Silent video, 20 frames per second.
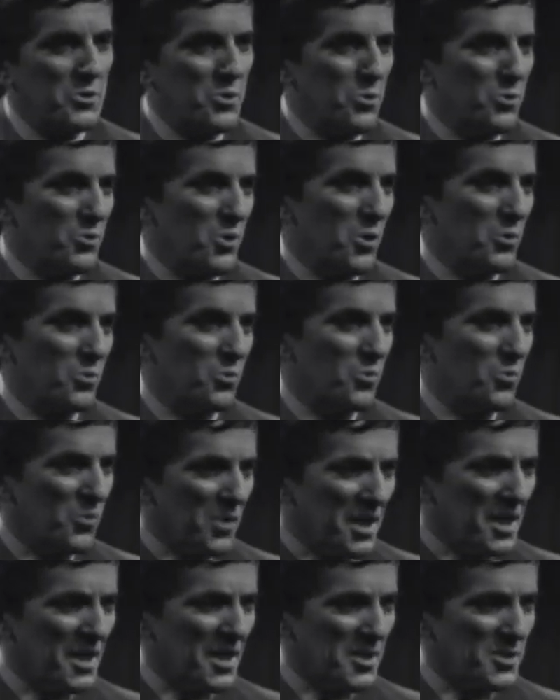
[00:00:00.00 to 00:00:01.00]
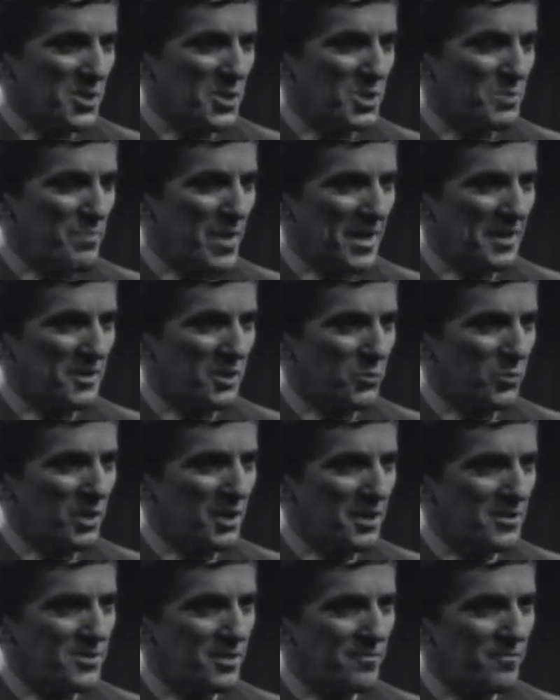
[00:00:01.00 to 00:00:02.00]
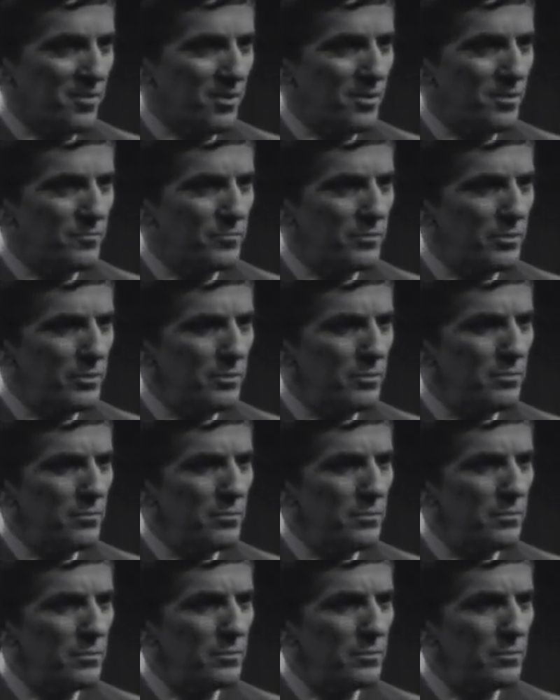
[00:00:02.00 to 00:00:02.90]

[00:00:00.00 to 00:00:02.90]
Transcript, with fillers: you don't really suspect that Willie's involved, do you?